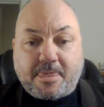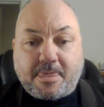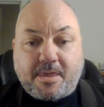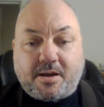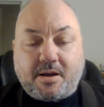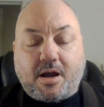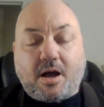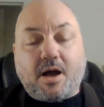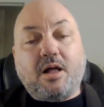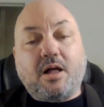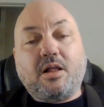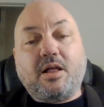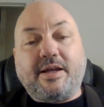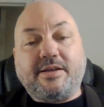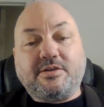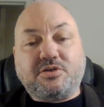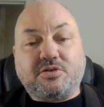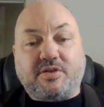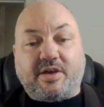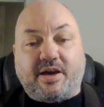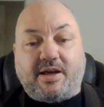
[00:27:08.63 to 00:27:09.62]
I'll
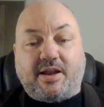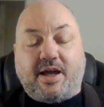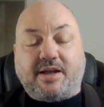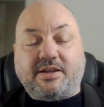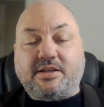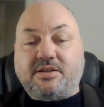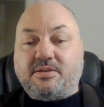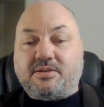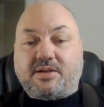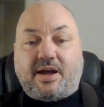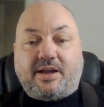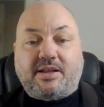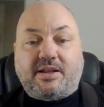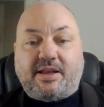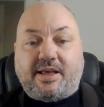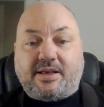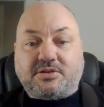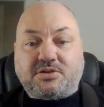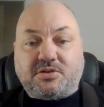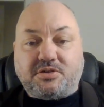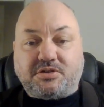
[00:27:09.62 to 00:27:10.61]
answer that. I didn't
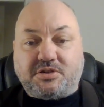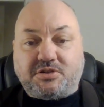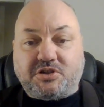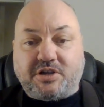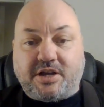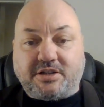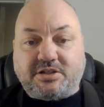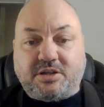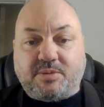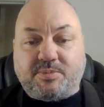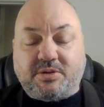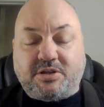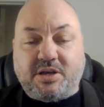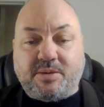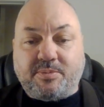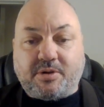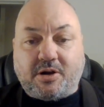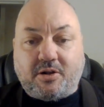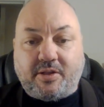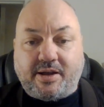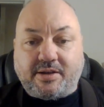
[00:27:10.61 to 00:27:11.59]
answer it to ChatGPT,
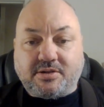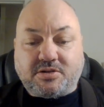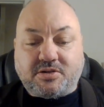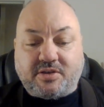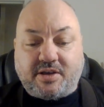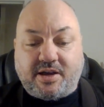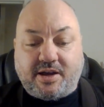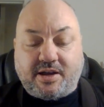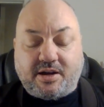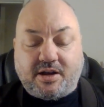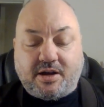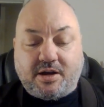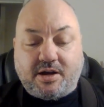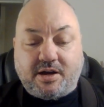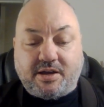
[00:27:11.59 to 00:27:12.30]
but I'll answer that.